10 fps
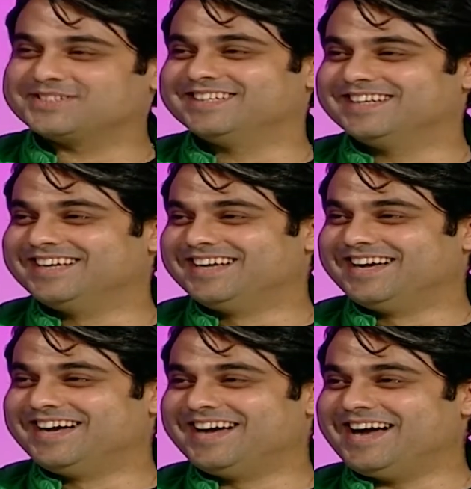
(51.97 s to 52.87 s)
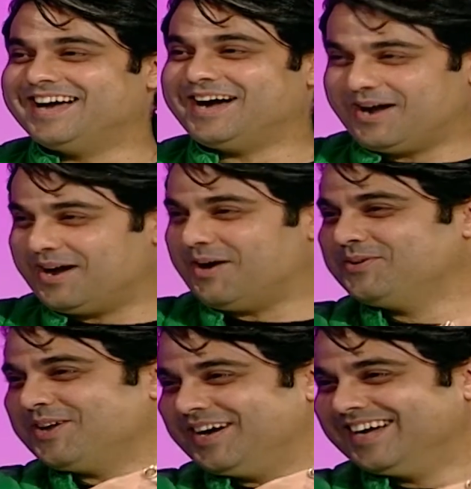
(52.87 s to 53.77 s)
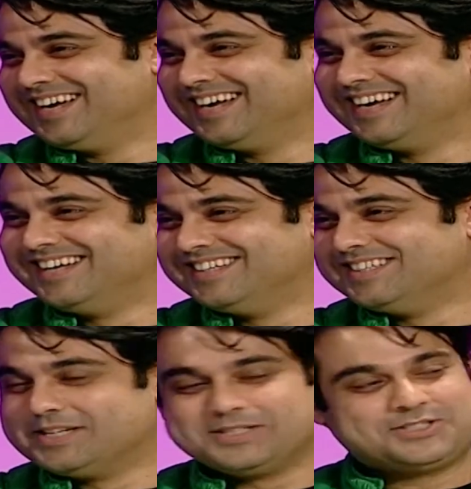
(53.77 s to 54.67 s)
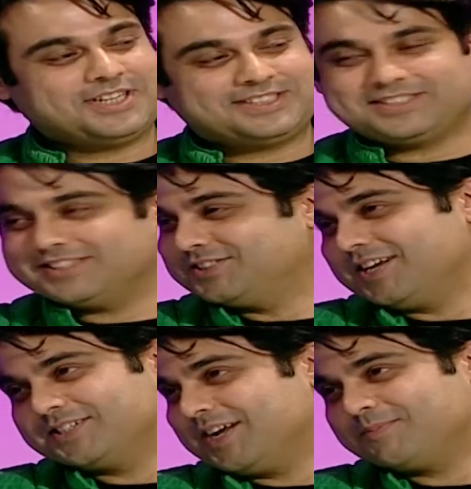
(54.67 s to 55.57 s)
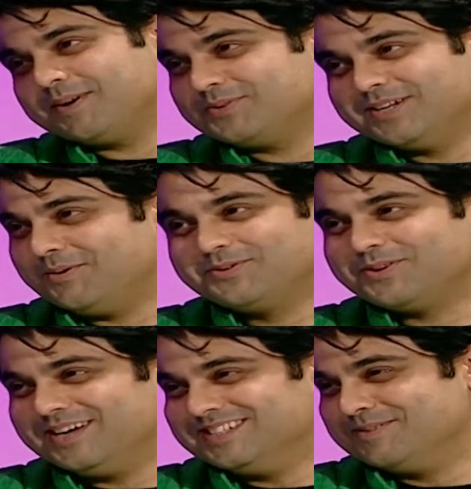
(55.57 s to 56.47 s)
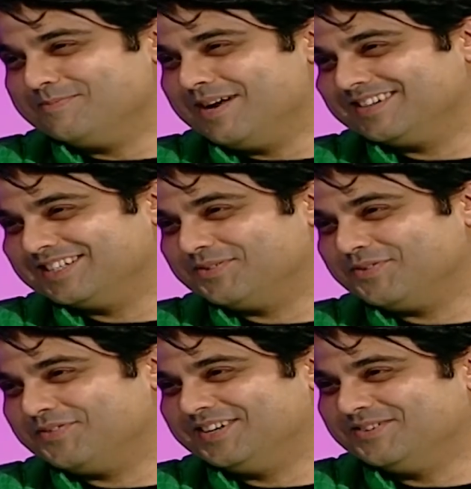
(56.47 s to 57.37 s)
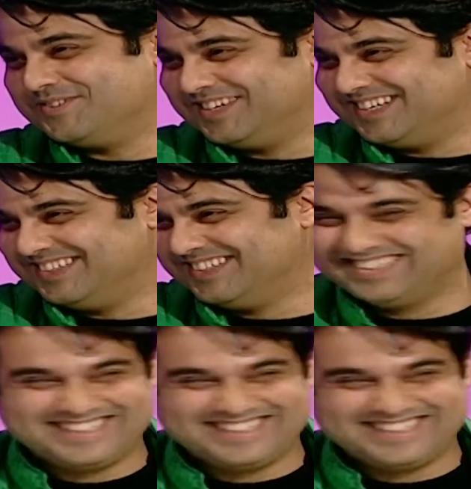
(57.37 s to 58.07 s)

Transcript: Pan wrong, confused with Pinocchio. Oh, God, I don't know. Shaikh Bhai's one, I would have answered Mary just for fun of it.